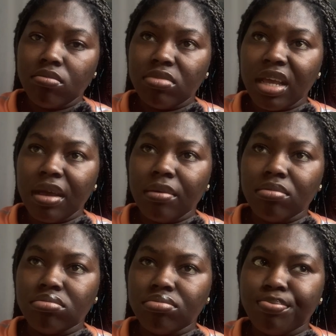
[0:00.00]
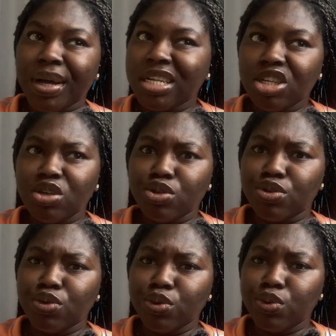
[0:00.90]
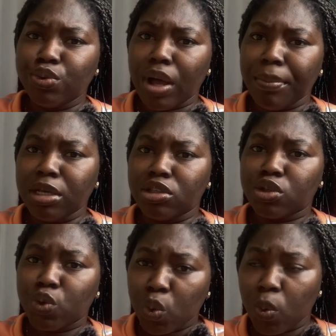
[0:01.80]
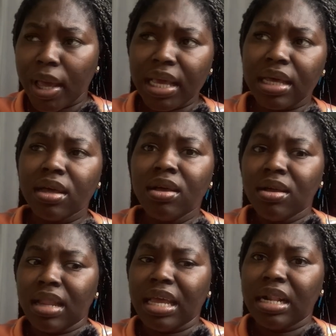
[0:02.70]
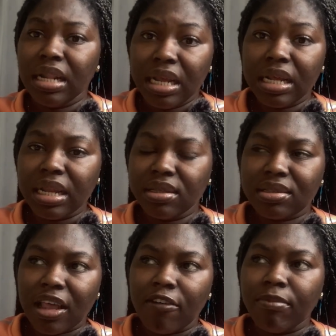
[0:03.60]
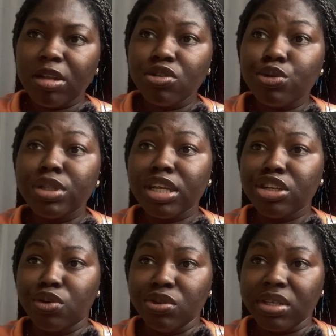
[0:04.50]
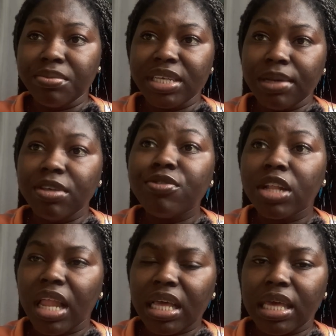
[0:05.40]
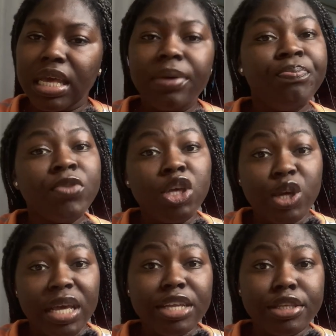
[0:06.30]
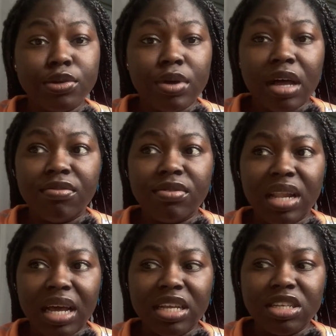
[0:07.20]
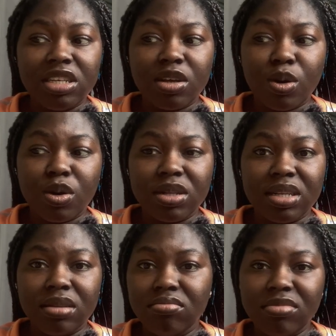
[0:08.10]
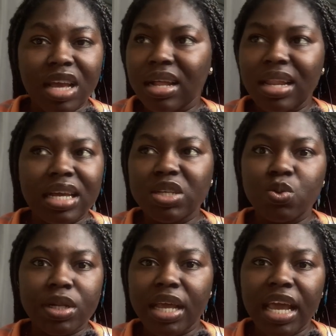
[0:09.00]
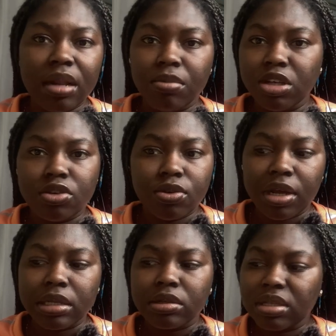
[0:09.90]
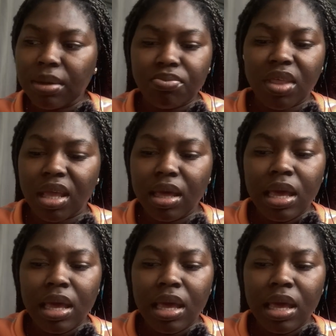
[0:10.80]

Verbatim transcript: They punish you to do, I mean, school work like cleaning and stuff. But those who did good, sometimes if you're lucky, you get to have lunch or yeah lunch with the headmistress or something.